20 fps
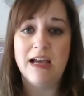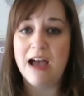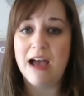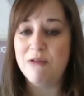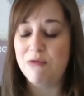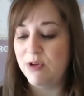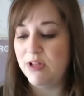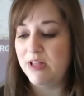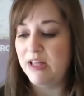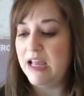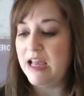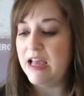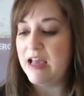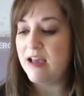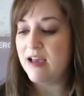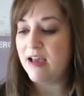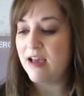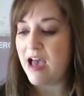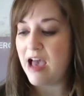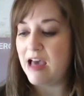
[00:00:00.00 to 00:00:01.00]

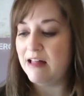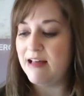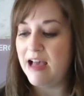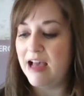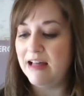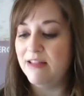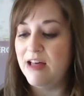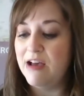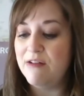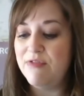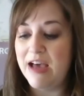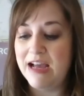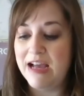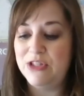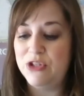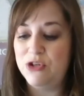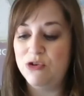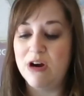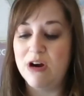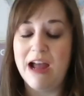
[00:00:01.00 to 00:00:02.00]
I love that
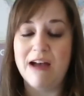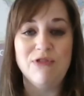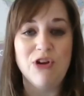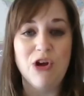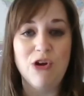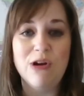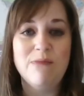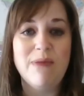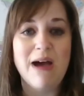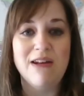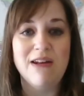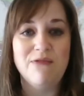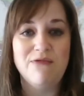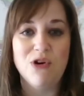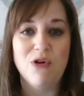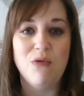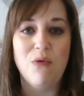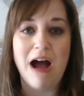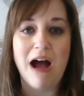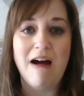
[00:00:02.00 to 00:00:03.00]
story. I've known about it
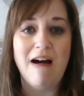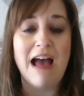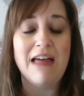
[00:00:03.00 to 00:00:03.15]
for a while.